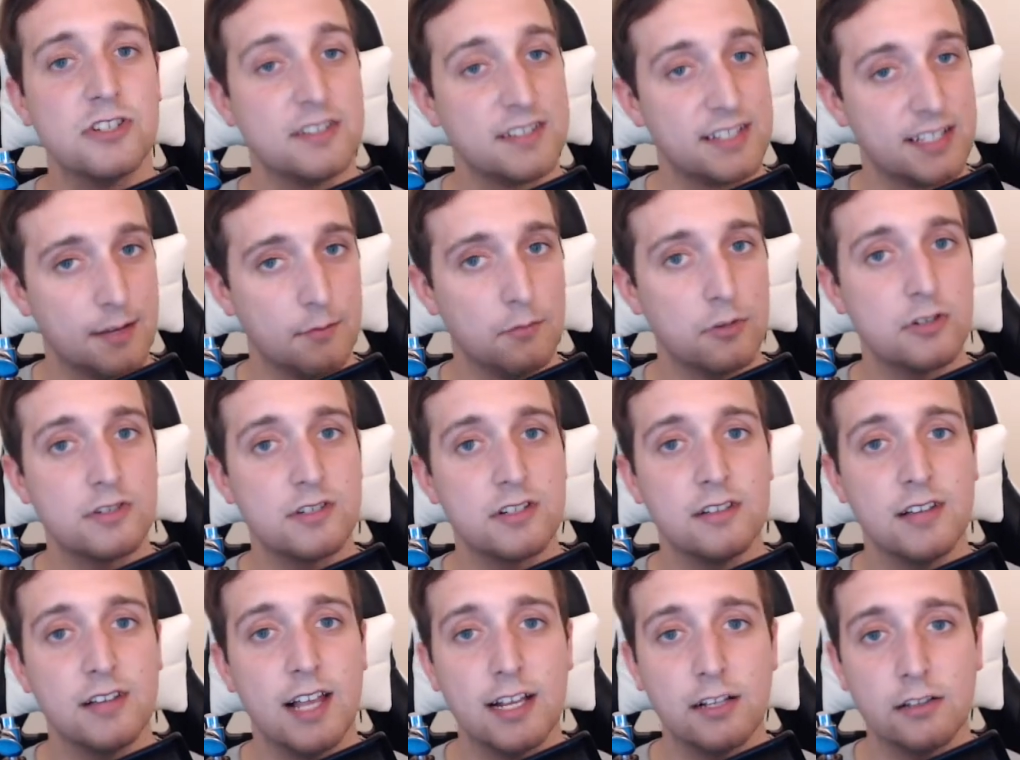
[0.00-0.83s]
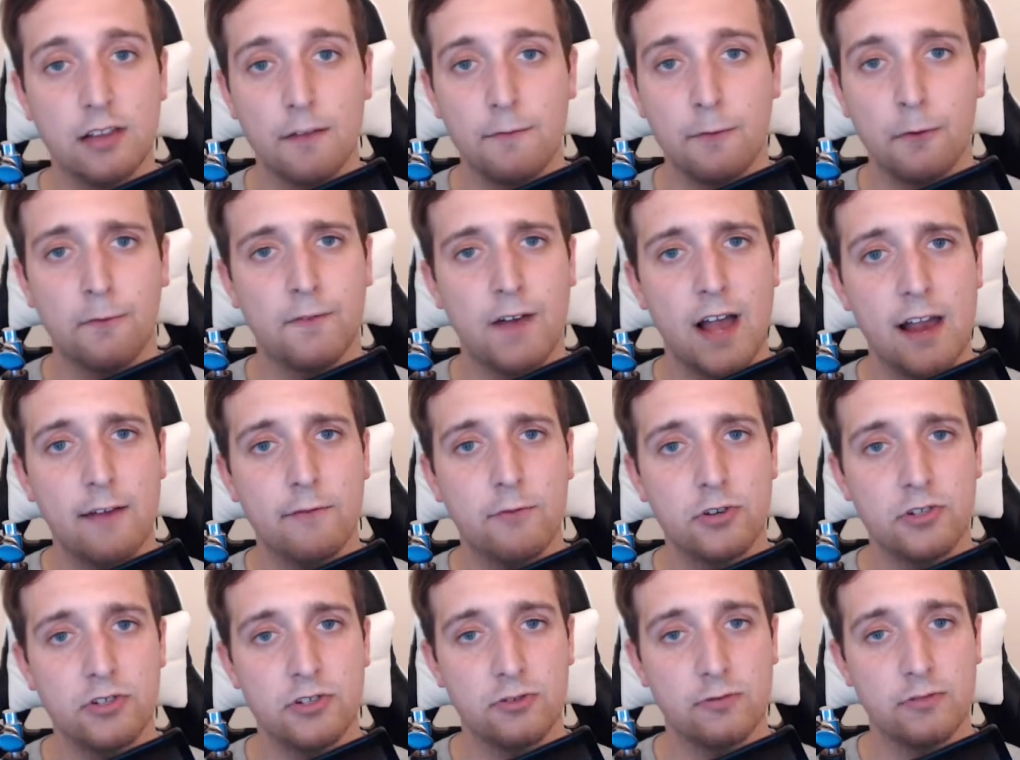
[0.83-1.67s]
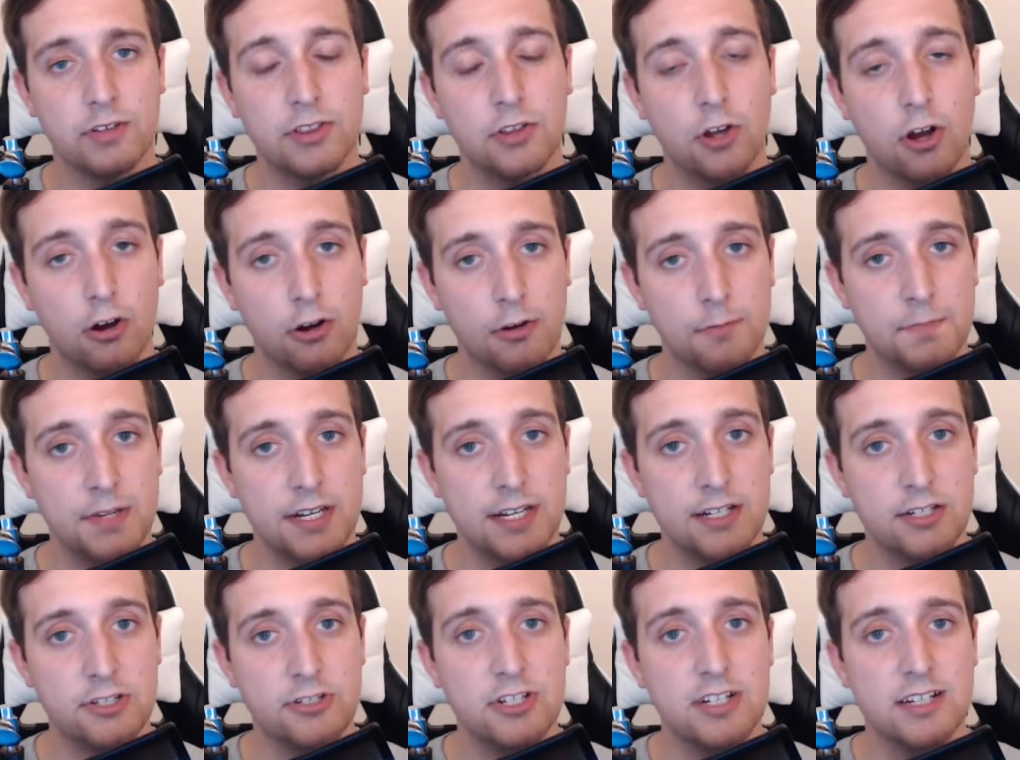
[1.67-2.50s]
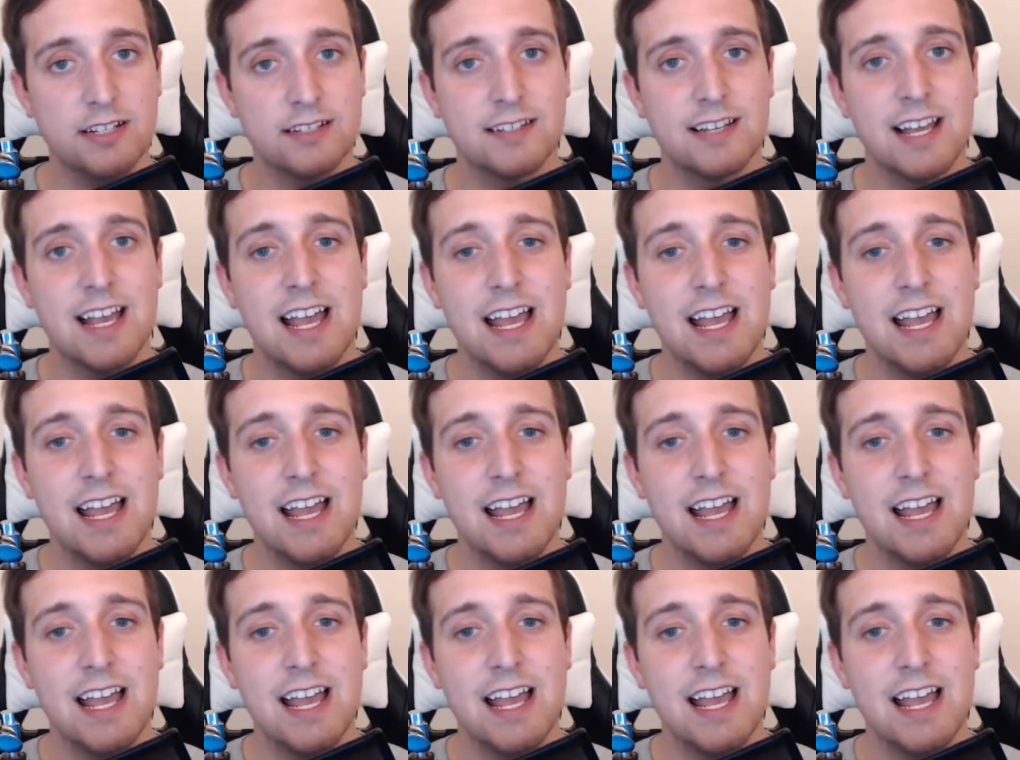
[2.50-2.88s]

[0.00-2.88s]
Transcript: similar to like Level 5 would do with the RPGs.